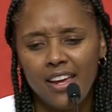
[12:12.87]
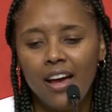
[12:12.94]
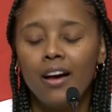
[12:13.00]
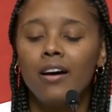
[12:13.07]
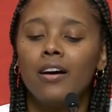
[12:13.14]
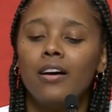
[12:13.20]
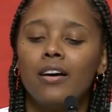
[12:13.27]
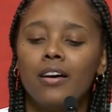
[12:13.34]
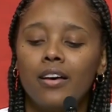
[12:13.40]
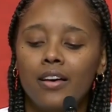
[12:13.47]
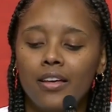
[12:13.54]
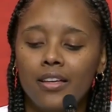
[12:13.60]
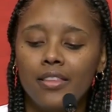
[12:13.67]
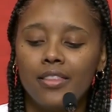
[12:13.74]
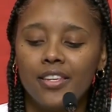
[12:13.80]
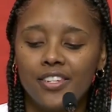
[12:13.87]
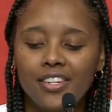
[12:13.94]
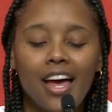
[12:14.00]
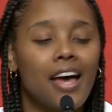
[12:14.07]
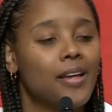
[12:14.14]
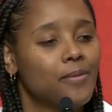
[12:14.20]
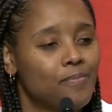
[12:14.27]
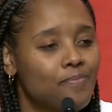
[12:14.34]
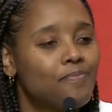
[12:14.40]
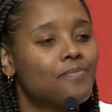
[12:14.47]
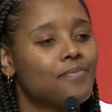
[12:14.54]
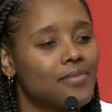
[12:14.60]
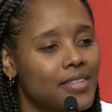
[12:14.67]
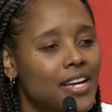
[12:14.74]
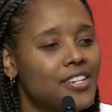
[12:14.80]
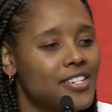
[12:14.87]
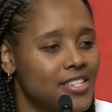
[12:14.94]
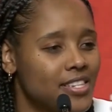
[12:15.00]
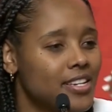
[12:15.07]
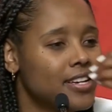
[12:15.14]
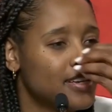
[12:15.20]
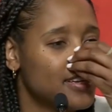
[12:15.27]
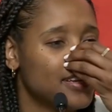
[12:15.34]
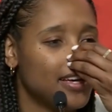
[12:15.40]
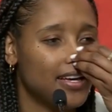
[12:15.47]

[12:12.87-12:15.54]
Uh, the shot yeah. that she took.